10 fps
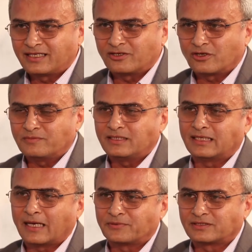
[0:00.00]
It cannot be in
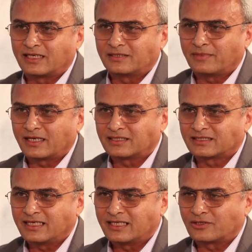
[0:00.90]
haphazard manner
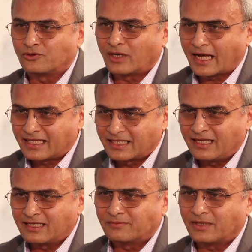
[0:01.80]
saying that, oh, I
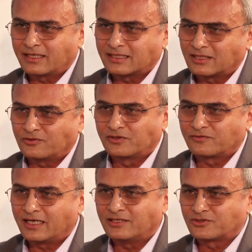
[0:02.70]
think the markets are
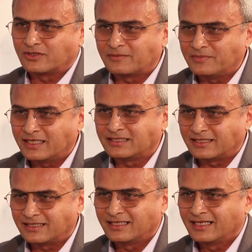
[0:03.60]
overvalued, so let me
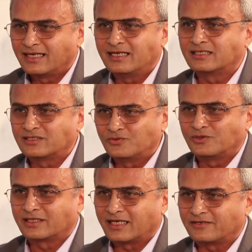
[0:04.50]
exit. It doesn't
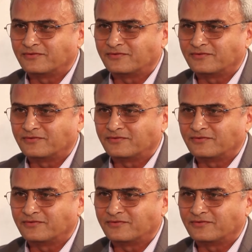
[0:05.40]
work that